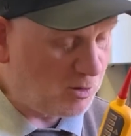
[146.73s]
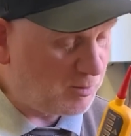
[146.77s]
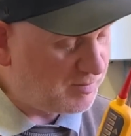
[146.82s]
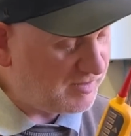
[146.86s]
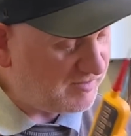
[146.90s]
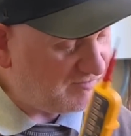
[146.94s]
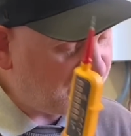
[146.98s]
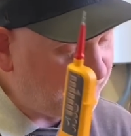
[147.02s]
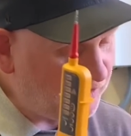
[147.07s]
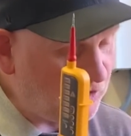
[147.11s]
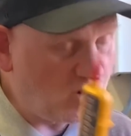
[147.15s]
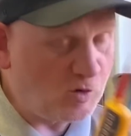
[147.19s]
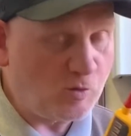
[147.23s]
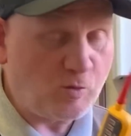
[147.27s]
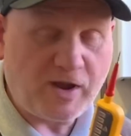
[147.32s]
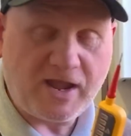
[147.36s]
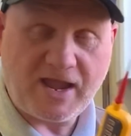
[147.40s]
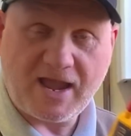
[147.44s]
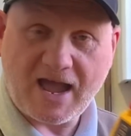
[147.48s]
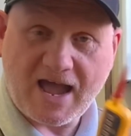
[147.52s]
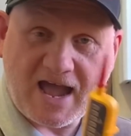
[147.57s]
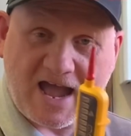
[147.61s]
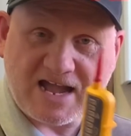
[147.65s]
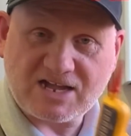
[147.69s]
before
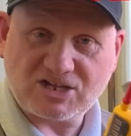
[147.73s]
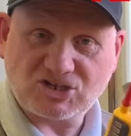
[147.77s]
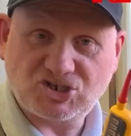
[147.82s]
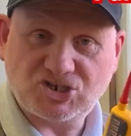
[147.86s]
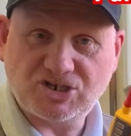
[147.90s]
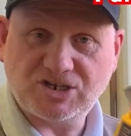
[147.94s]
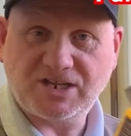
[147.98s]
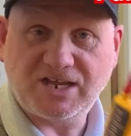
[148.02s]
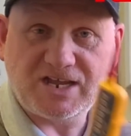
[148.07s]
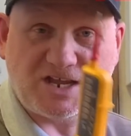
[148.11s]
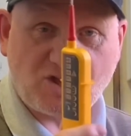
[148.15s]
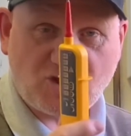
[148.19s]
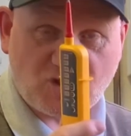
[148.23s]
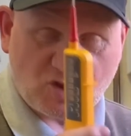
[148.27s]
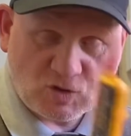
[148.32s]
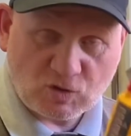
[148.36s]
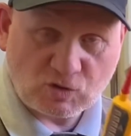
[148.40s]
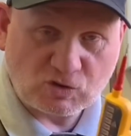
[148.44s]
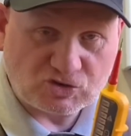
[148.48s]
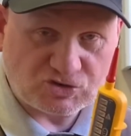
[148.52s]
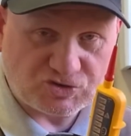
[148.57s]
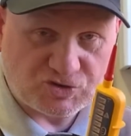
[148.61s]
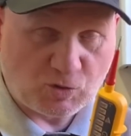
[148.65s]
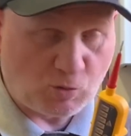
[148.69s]
we actually
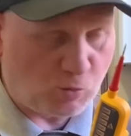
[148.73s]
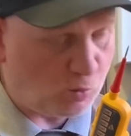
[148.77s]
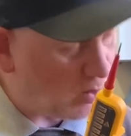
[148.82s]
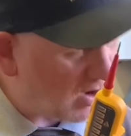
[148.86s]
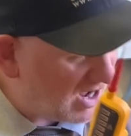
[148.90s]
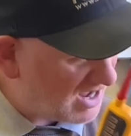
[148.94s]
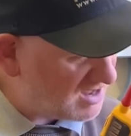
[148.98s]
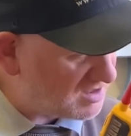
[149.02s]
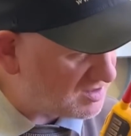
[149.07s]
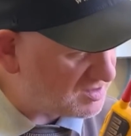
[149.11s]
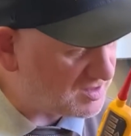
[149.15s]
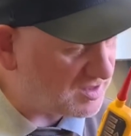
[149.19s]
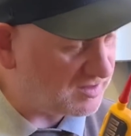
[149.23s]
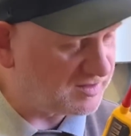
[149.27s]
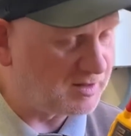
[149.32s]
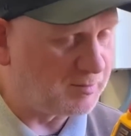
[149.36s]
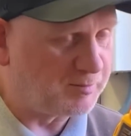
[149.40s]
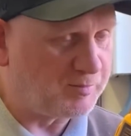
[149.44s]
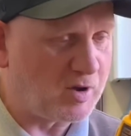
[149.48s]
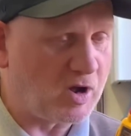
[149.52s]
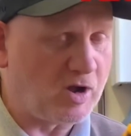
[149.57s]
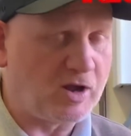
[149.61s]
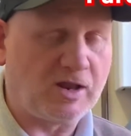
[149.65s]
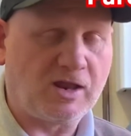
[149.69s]
touch the wires on the
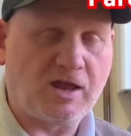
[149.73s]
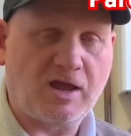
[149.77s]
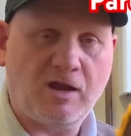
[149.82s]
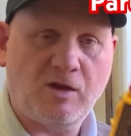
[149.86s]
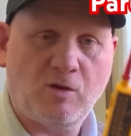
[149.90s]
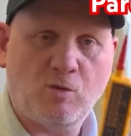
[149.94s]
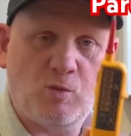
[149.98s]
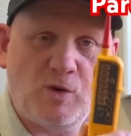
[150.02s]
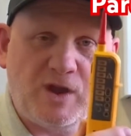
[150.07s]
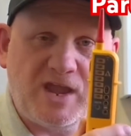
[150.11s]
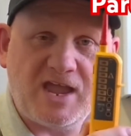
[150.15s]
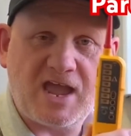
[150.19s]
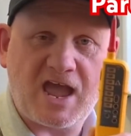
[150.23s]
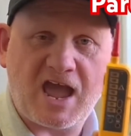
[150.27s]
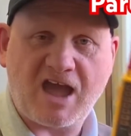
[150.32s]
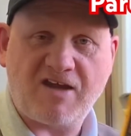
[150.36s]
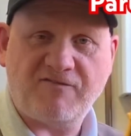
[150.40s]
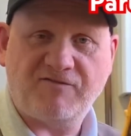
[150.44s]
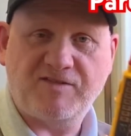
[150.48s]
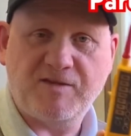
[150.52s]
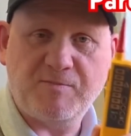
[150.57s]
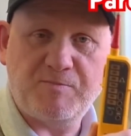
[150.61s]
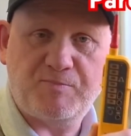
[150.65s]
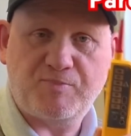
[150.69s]
boiler, we
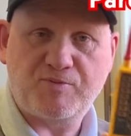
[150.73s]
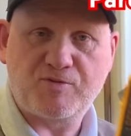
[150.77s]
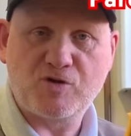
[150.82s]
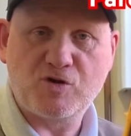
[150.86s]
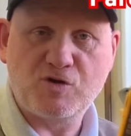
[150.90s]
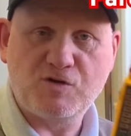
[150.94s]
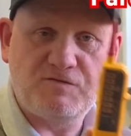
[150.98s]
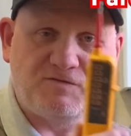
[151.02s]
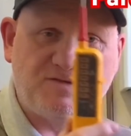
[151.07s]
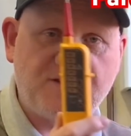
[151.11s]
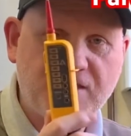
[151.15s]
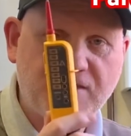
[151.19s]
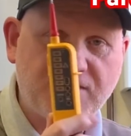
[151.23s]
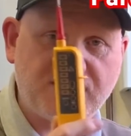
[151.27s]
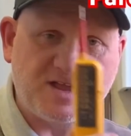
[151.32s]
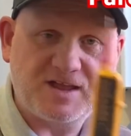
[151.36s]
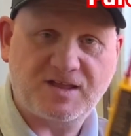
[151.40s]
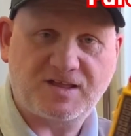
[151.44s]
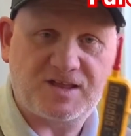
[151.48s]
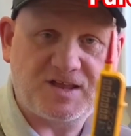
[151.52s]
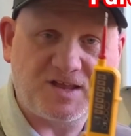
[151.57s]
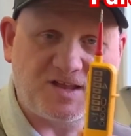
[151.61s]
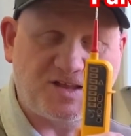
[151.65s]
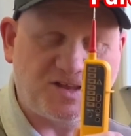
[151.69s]
have to prove that
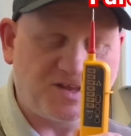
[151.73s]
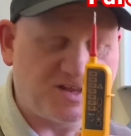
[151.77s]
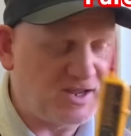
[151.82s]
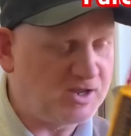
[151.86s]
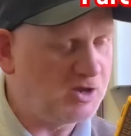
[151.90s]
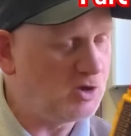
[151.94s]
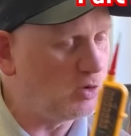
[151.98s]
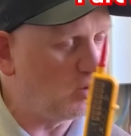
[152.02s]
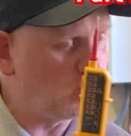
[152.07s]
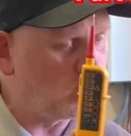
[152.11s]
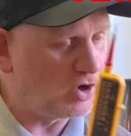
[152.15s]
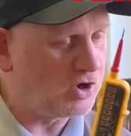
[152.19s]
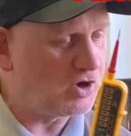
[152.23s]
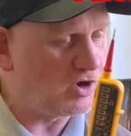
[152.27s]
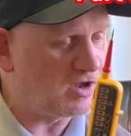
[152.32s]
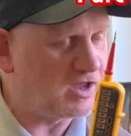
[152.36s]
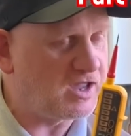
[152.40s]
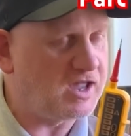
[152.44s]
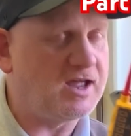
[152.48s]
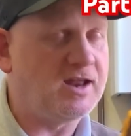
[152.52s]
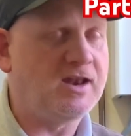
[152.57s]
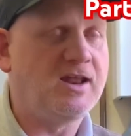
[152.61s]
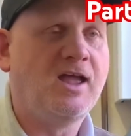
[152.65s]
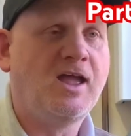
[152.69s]
this is still
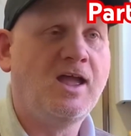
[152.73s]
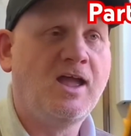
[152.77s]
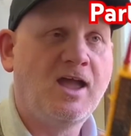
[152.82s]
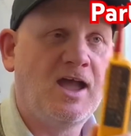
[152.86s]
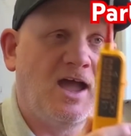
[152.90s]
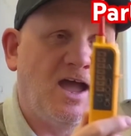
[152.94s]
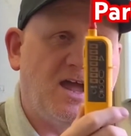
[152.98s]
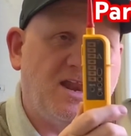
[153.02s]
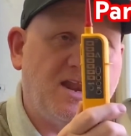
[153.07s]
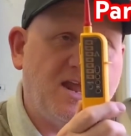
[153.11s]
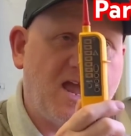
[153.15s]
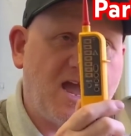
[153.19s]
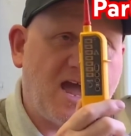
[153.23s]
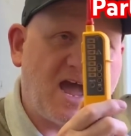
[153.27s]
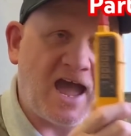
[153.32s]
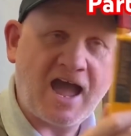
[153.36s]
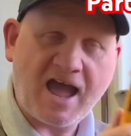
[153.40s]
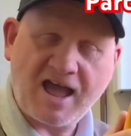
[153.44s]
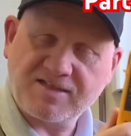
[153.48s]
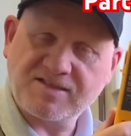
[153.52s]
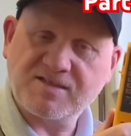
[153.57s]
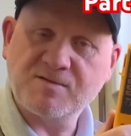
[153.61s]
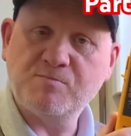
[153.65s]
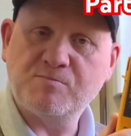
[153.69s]
working and it
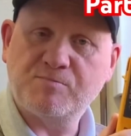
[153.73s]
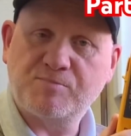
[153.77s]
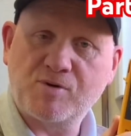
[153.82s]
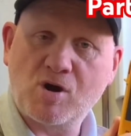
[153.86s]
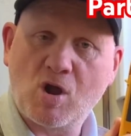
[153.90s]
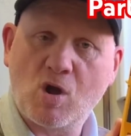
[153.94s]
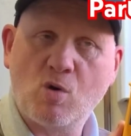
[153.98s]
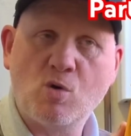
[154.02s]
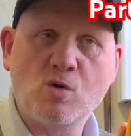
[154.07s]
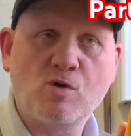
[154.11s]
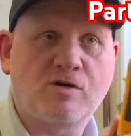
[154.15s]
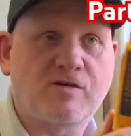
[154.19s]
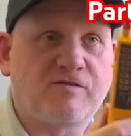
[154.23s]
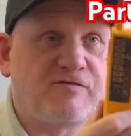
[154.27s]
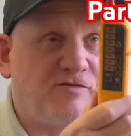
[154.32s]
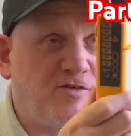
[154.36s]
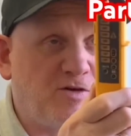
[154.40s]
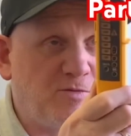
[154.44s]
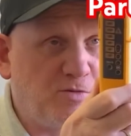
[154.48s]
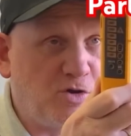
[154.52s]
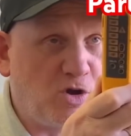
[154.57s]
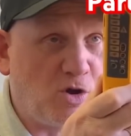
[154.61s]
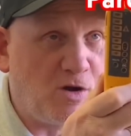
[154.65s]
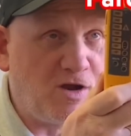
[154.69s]
hasn't broke
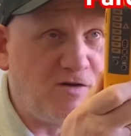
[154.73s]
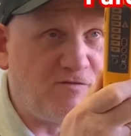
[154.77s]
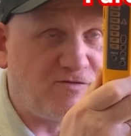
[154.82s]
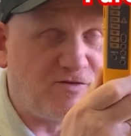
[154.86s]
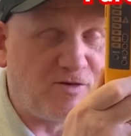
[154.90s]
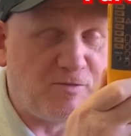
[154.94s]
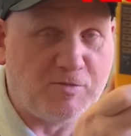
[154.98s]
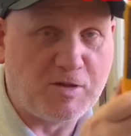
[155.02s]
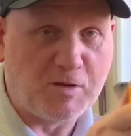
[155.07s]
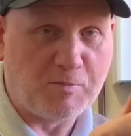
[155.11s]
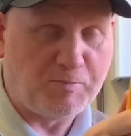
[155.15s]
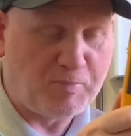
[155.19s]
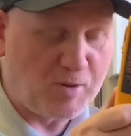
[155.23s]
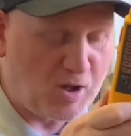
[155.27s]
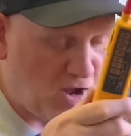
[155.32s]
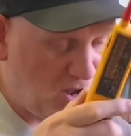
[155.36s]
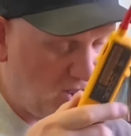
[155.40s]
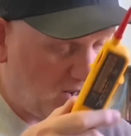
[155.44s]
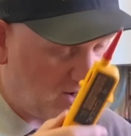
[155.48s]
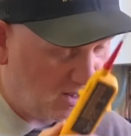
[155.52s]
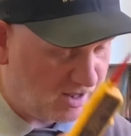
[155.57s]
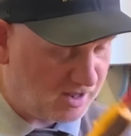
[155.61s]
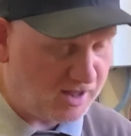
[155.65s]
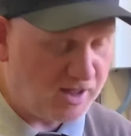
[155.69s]
from going from the
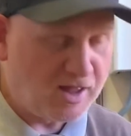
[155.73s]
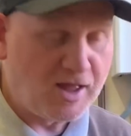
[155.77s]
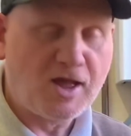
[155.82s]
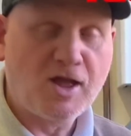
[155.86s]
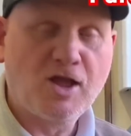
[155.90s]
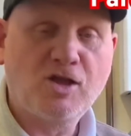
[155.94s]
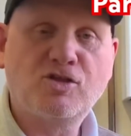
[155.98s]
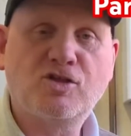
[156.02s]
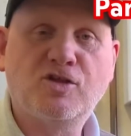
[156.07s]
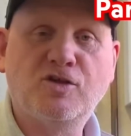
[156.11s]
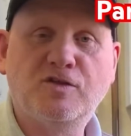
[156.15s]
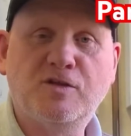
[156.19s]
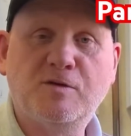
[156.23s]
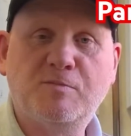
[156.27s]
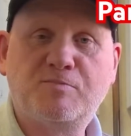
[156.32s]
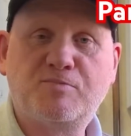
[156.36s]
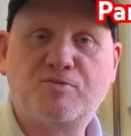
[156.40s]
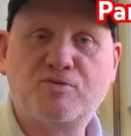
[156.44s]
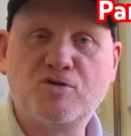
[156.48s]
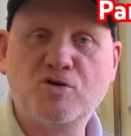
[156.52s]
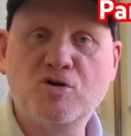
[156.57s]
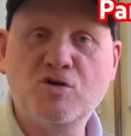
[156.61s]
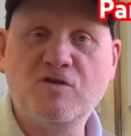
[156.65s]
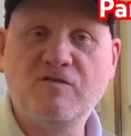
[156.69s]
boiler to the
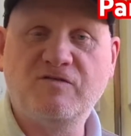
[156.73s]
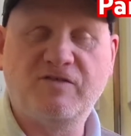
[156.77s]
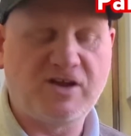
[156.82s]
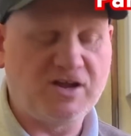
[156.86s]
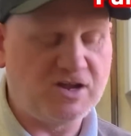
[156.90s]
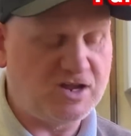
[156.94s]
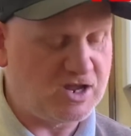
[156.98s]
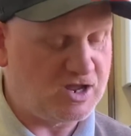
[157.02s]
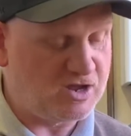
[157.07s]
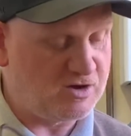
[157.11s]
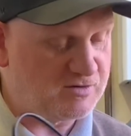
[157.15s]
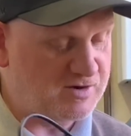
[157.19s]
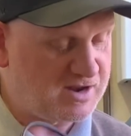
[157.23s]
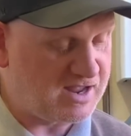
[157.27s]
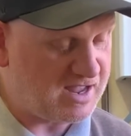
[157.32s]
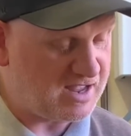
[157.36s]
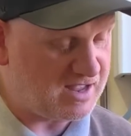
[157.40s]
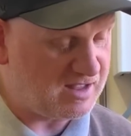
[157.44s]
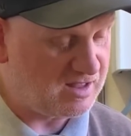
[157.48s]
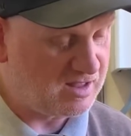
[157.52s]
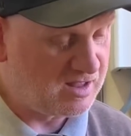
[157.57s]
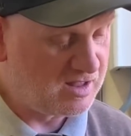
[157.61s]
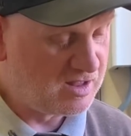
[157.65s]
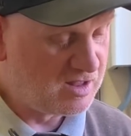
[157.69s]
proving
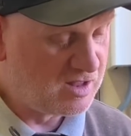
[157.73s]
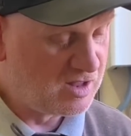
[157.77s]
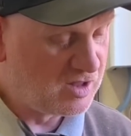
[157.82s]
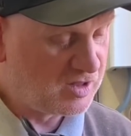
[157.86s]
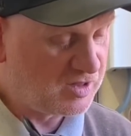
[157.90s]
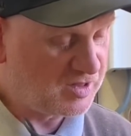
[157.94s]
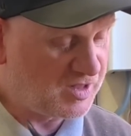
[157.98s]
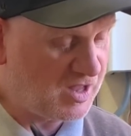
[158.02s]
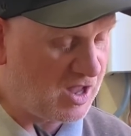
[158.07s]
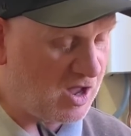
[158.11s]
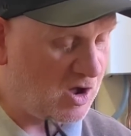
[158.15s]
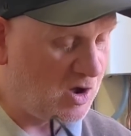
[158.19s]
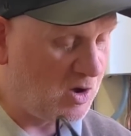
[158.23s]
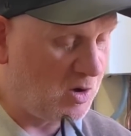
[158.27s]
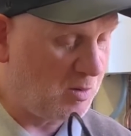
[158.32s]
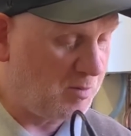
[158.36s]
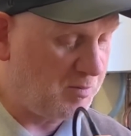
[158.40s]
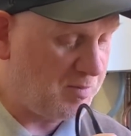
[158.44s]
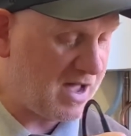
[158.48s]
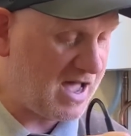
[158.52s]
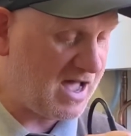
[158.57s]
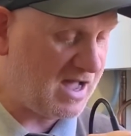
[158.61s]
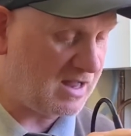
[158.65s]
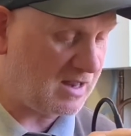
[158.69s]
unit. So
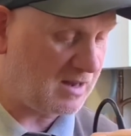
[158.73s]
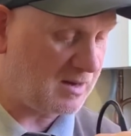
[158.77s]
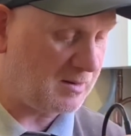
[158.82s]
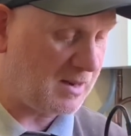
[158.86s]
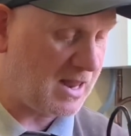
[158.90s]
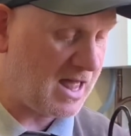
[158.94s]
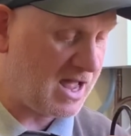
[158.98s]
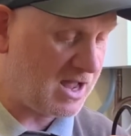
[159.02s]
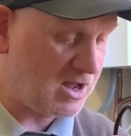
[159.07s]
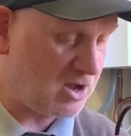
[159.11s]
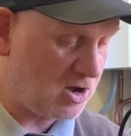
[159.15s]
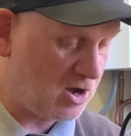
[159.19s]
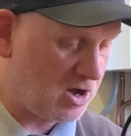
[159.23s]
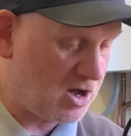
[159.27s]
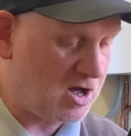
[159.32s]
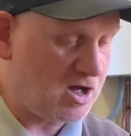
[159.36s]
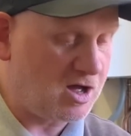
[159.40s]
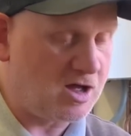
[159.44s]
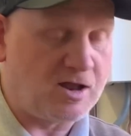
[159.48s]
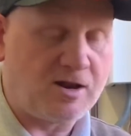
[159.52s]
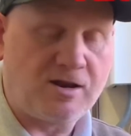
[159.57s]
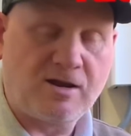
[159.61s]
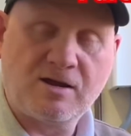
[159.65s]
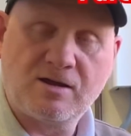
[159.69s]
back black
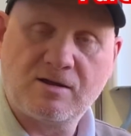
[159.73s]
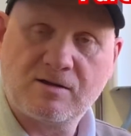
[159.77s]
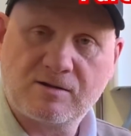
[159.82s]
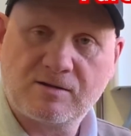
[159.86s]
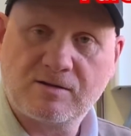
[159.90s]
on,